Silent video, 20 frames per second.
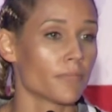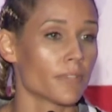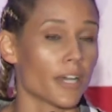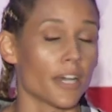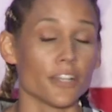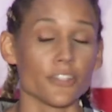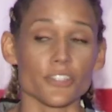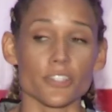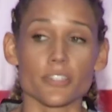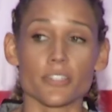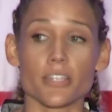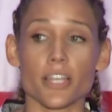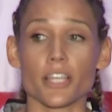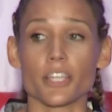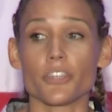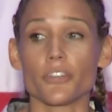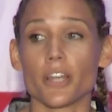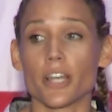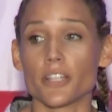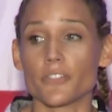I just
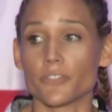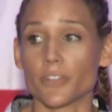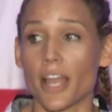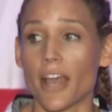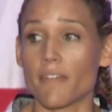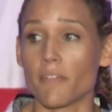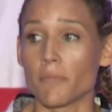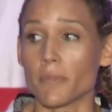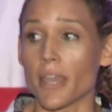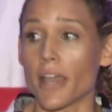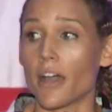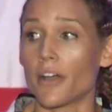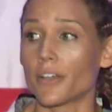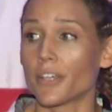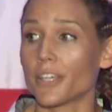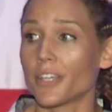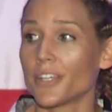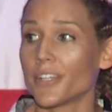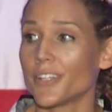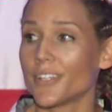thank you guys for having me out
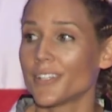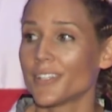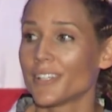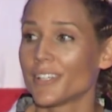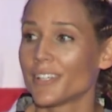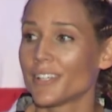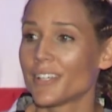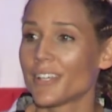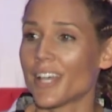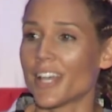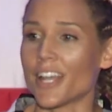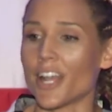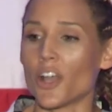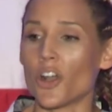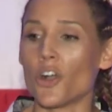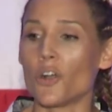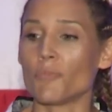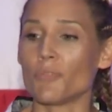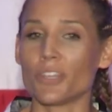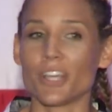here. And I
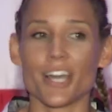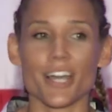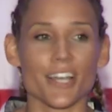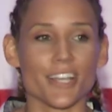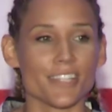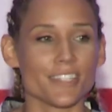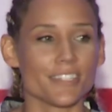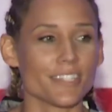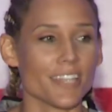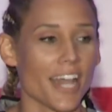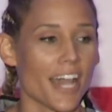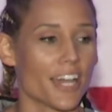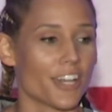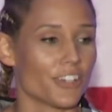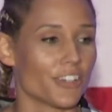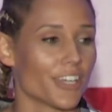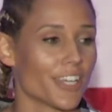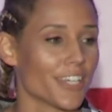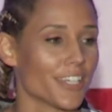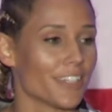hope you guys had a
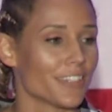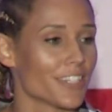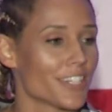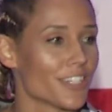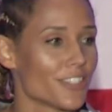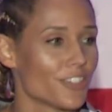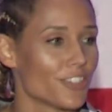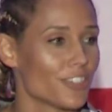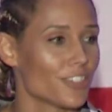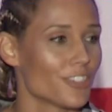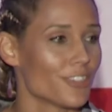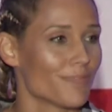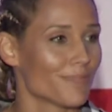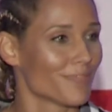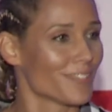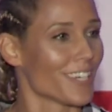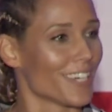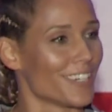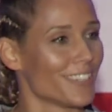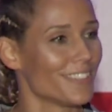great lunch.
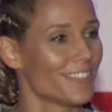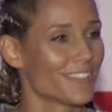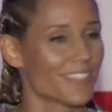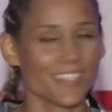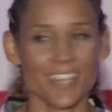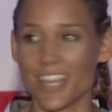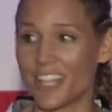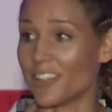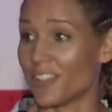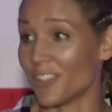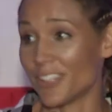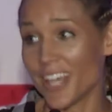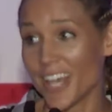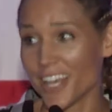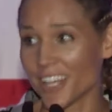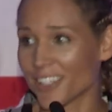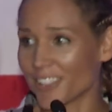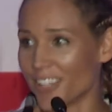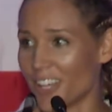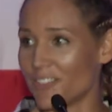And
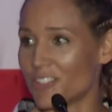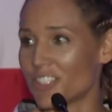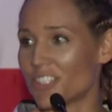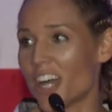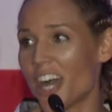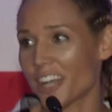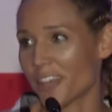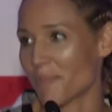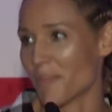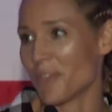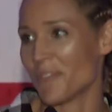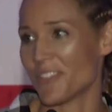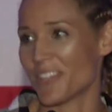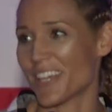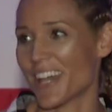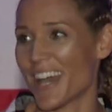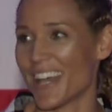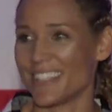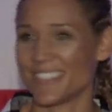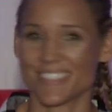yeah, love to talk and meet with you
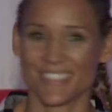guys.